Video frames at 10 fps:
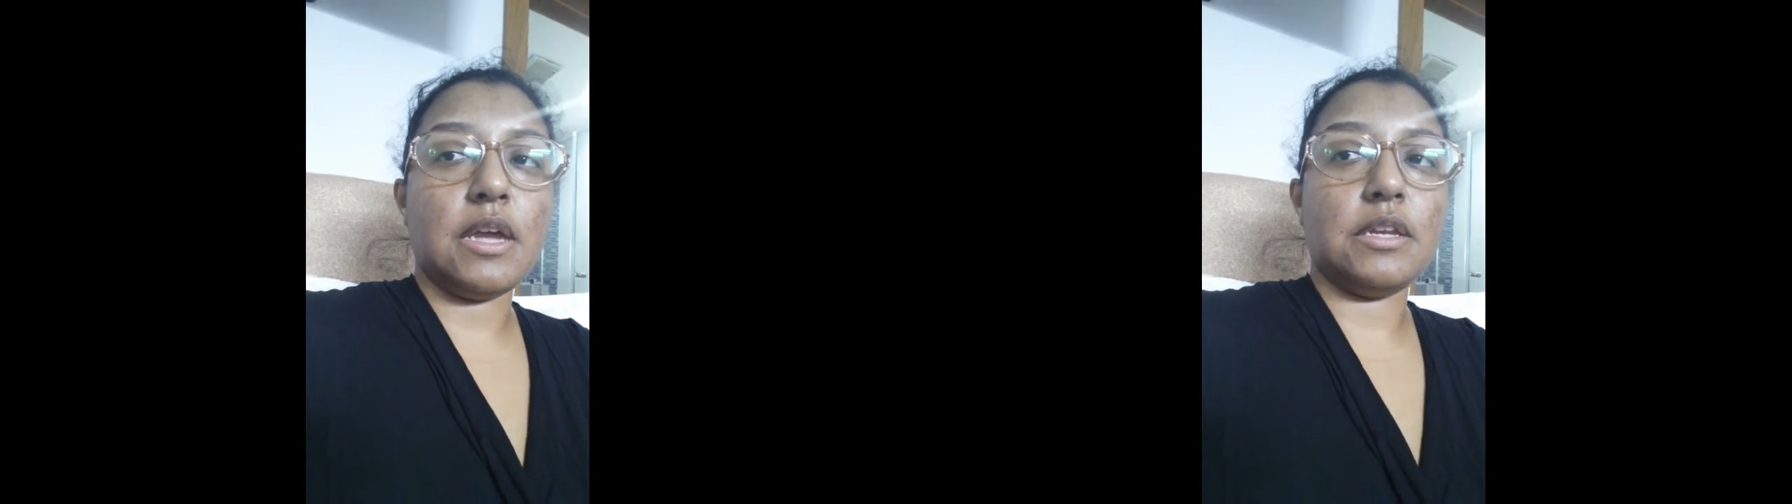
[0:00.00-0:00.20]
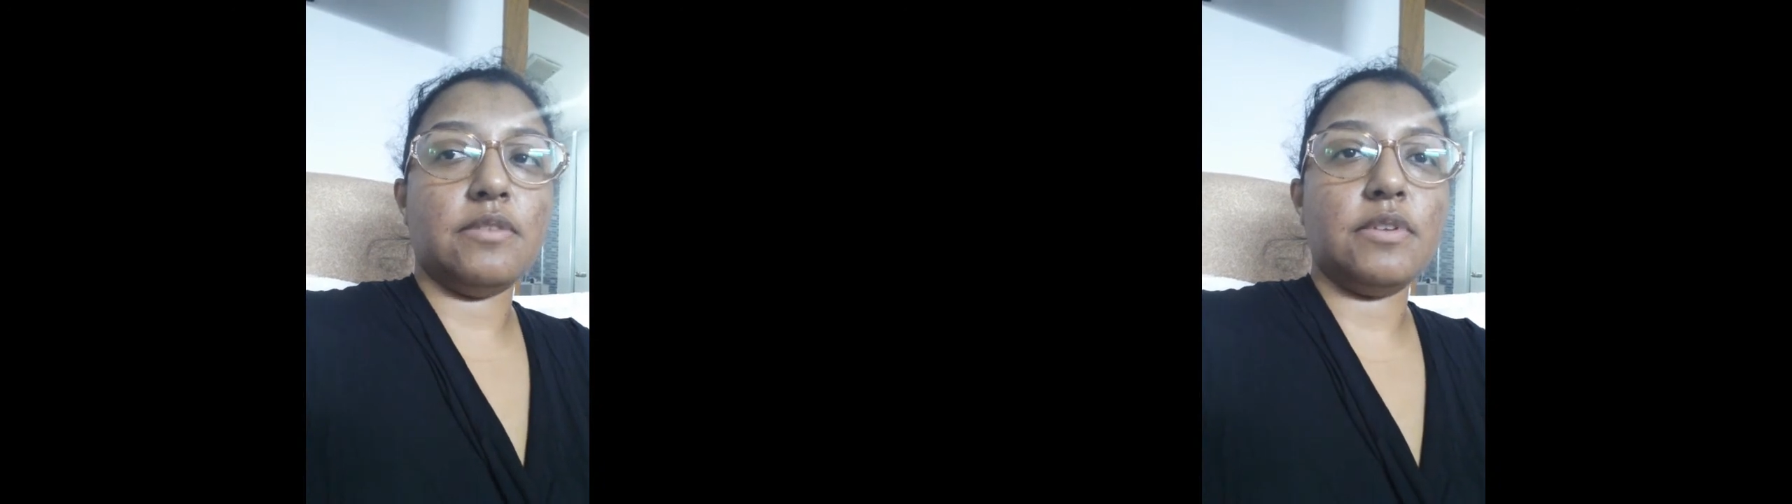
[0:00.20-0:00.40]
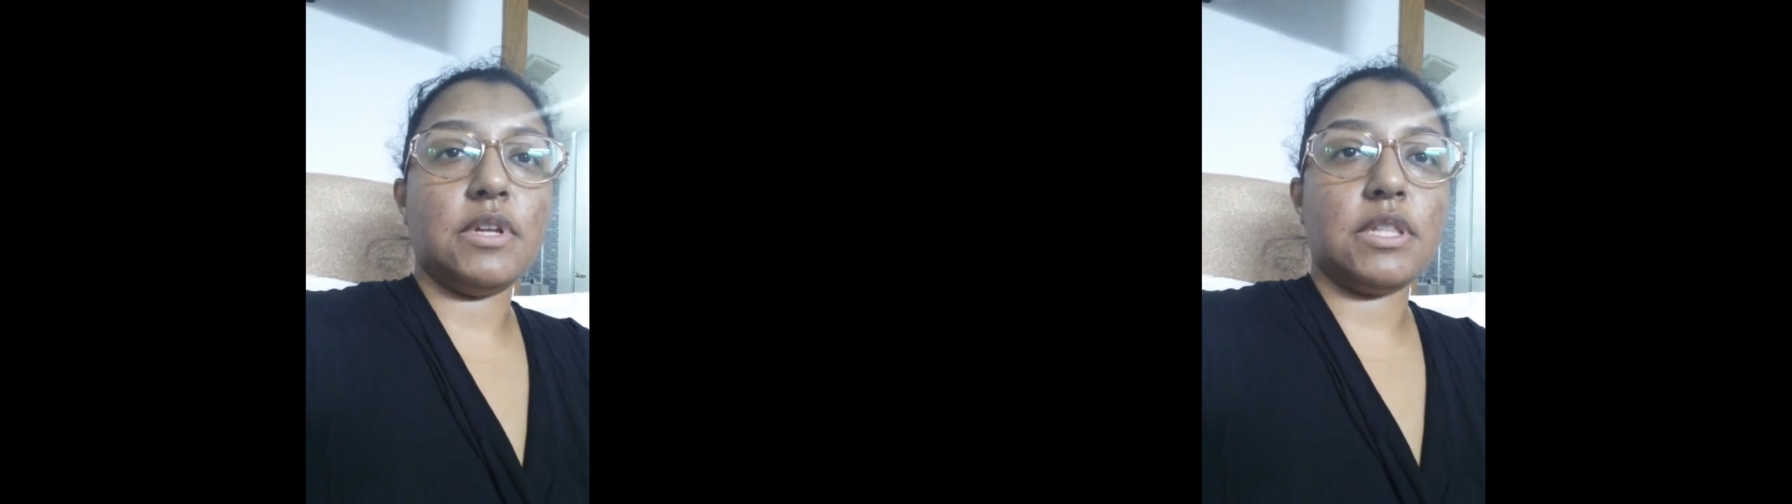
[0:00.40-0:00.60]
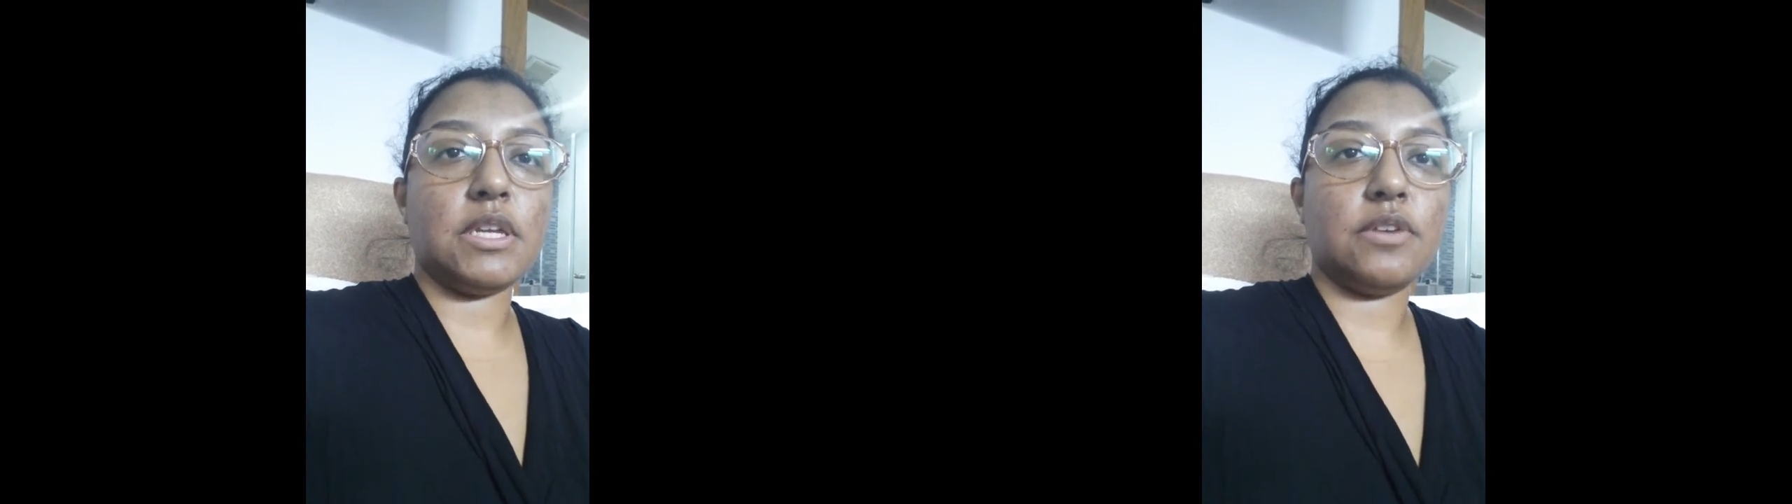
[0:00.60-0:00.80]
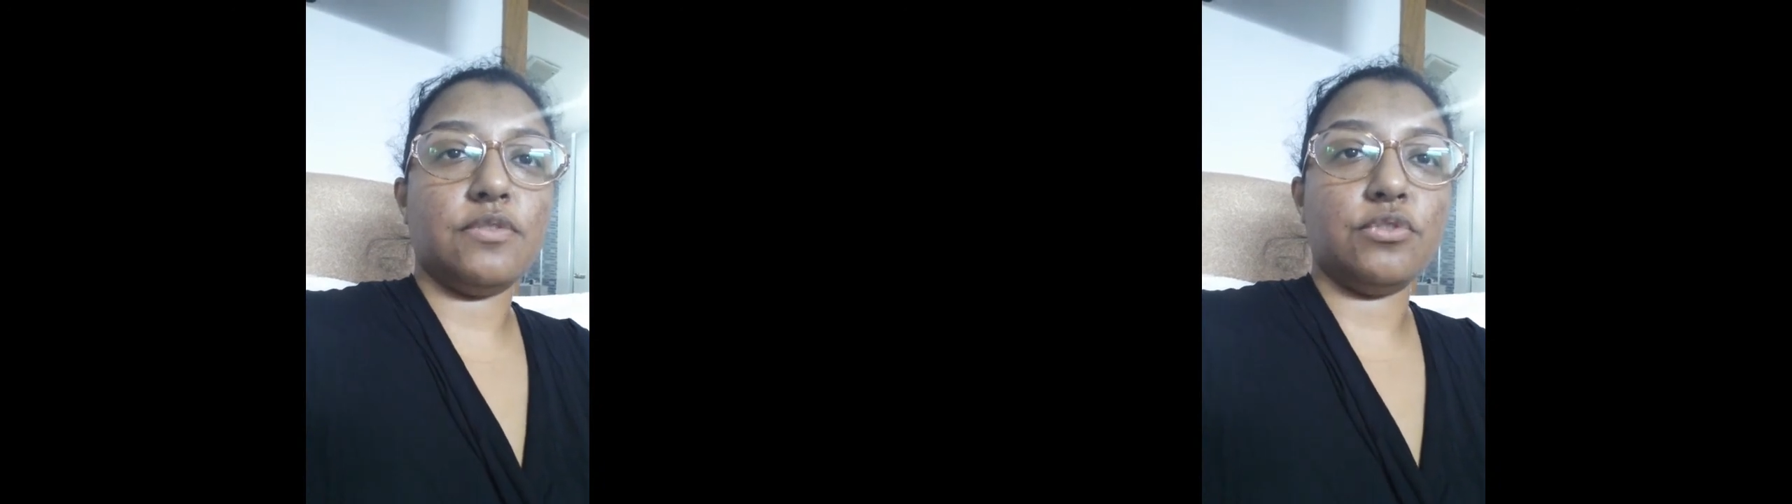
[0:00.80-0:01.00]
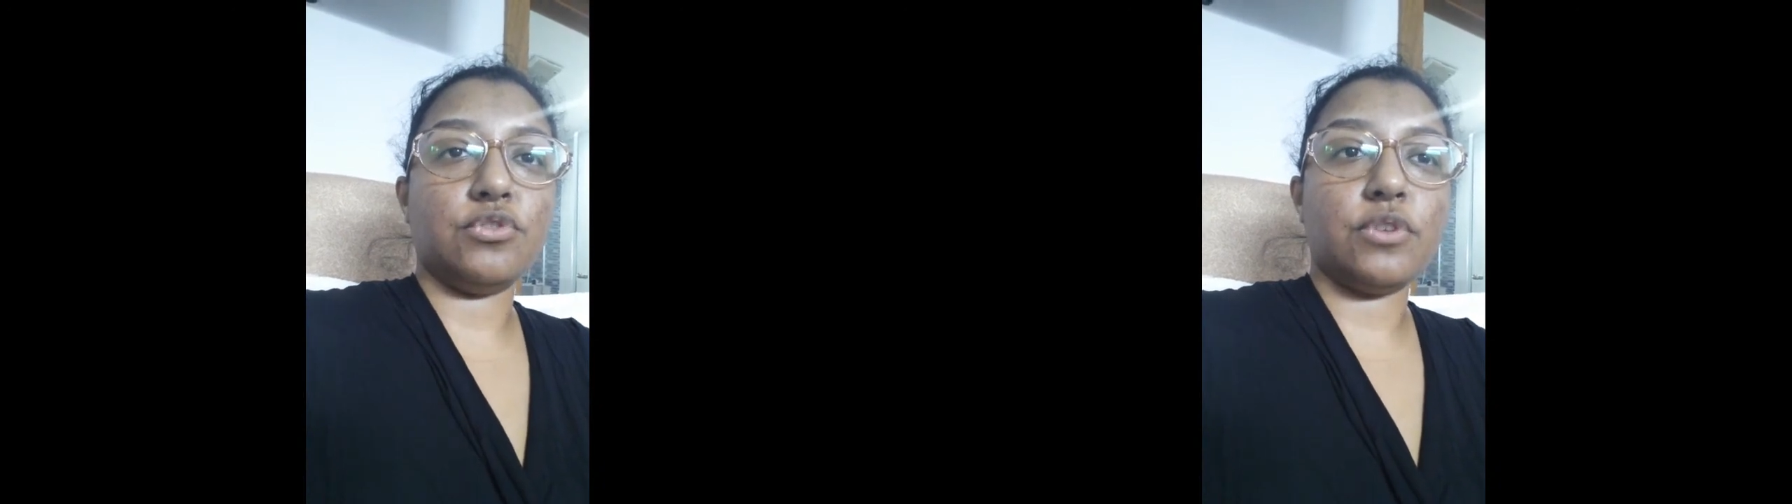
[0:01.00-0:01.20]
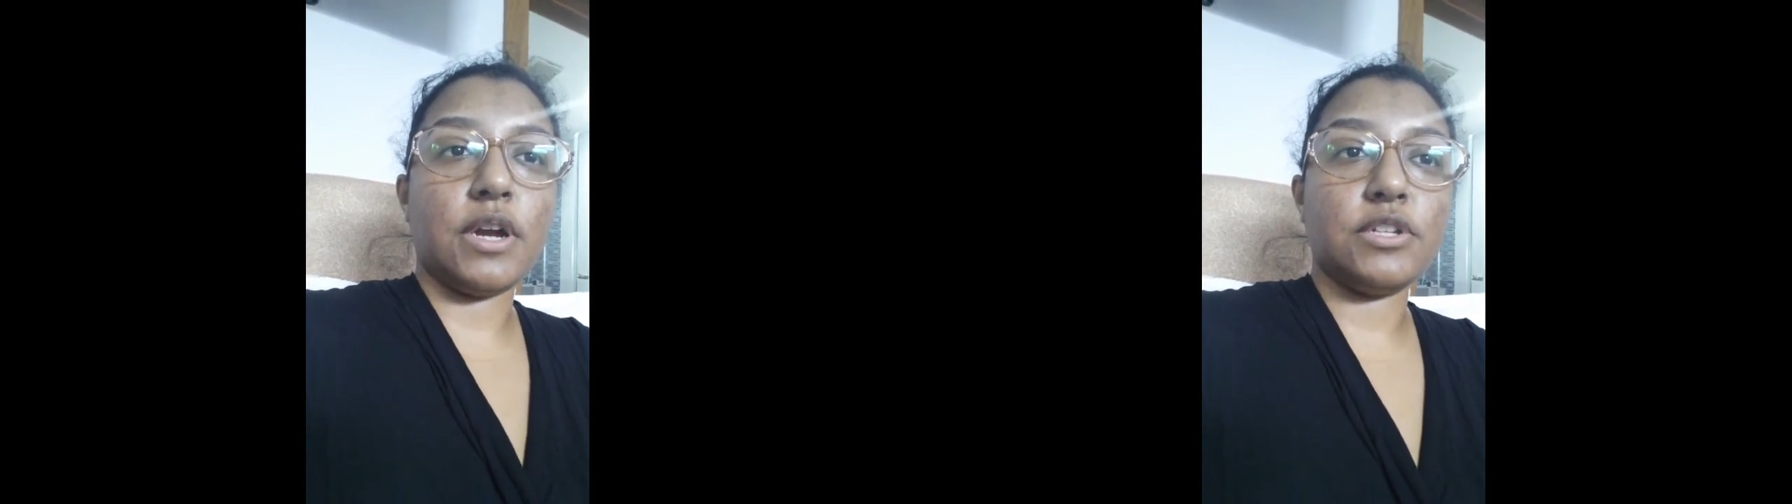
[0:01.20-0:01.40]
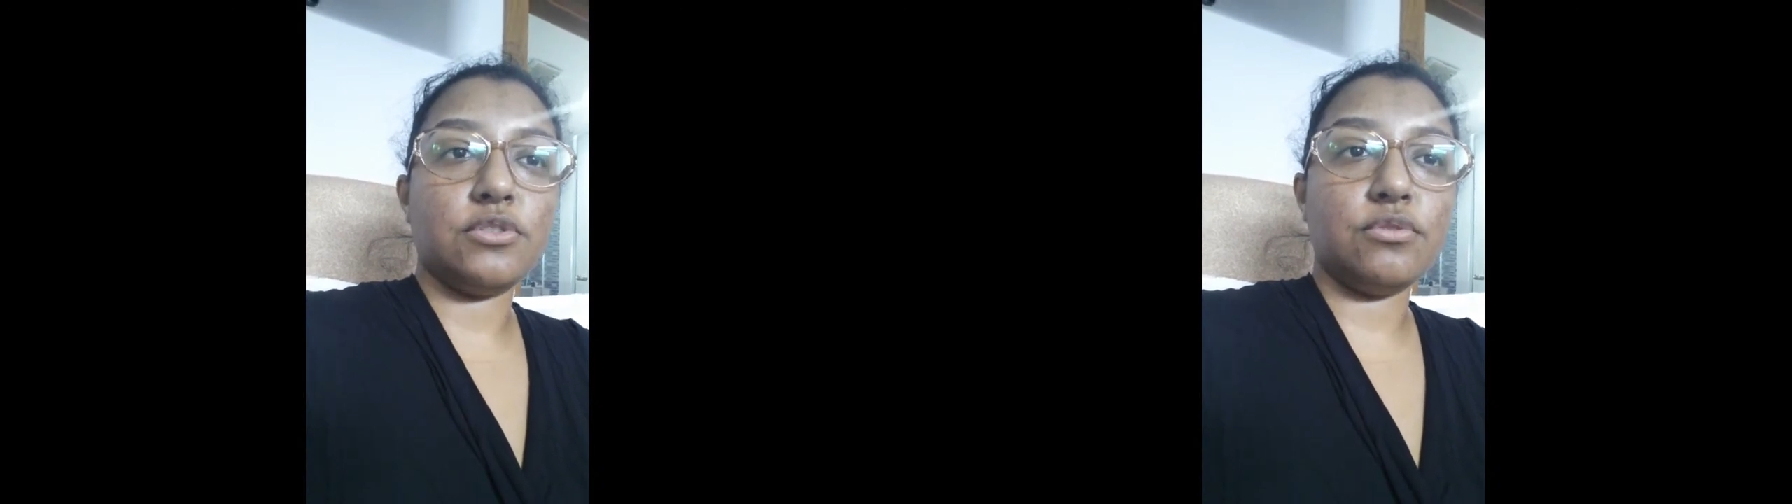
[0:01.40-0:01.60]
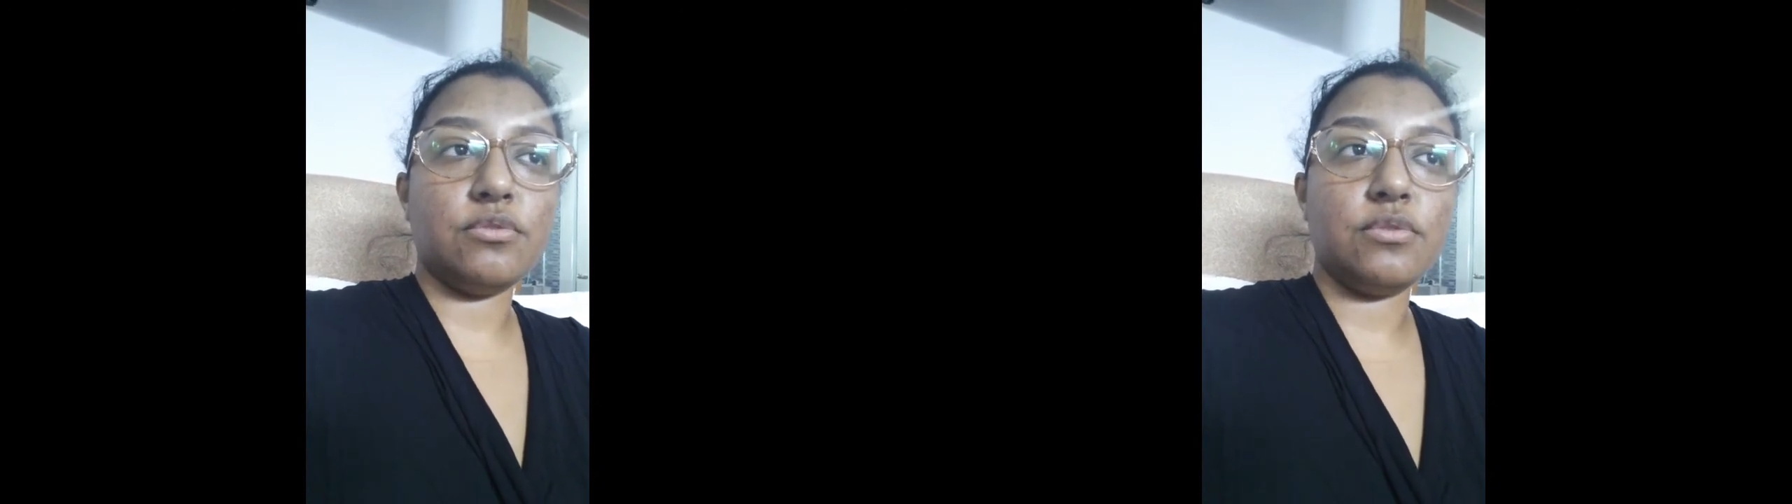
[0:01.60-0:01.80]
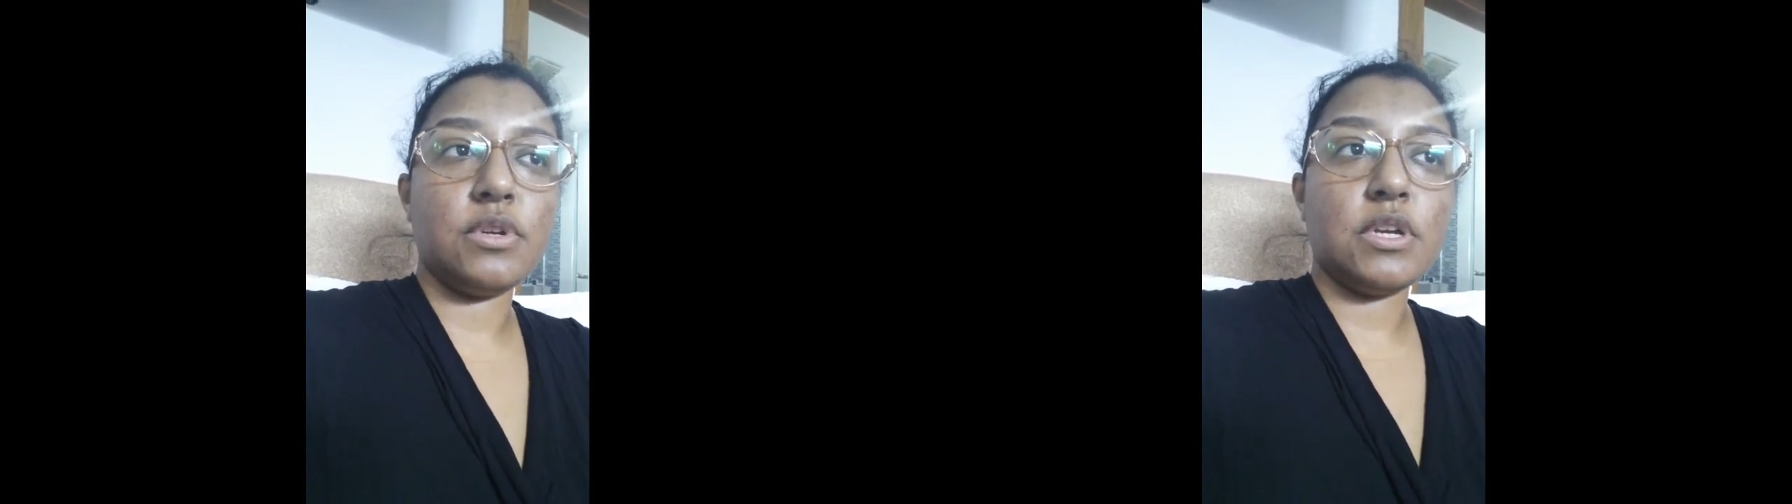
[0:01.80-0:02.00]
And even I think if you try
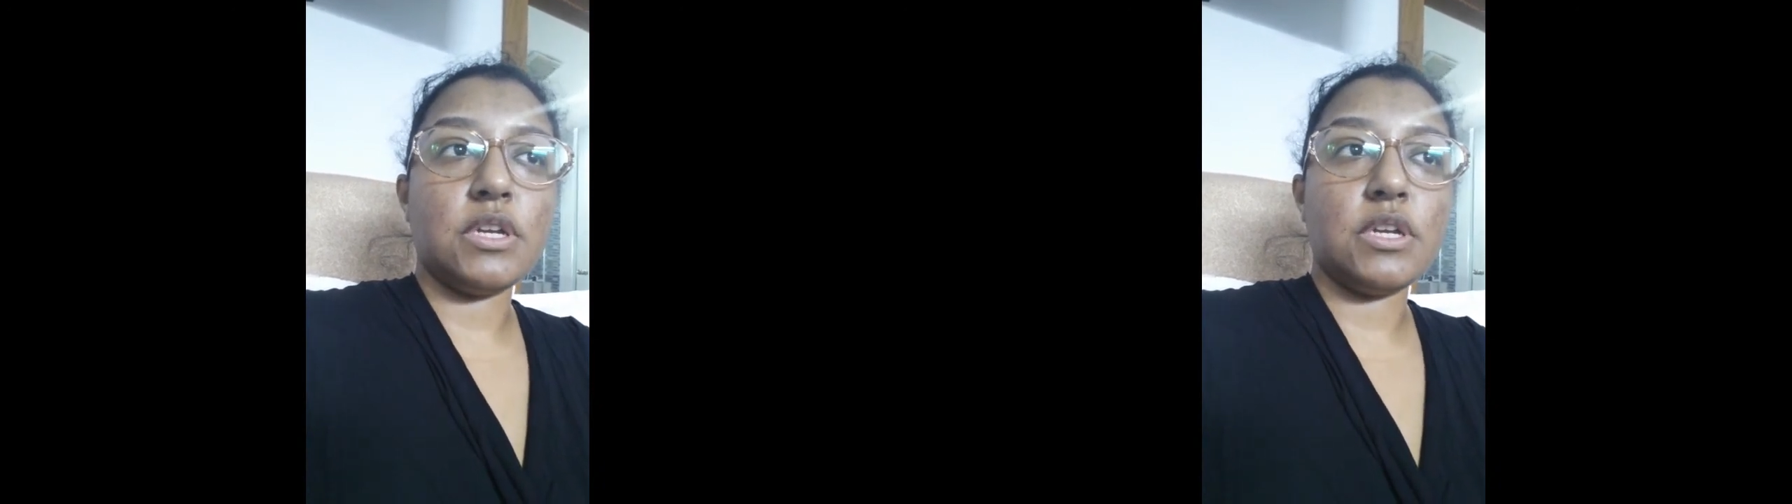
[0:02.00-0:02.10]
to,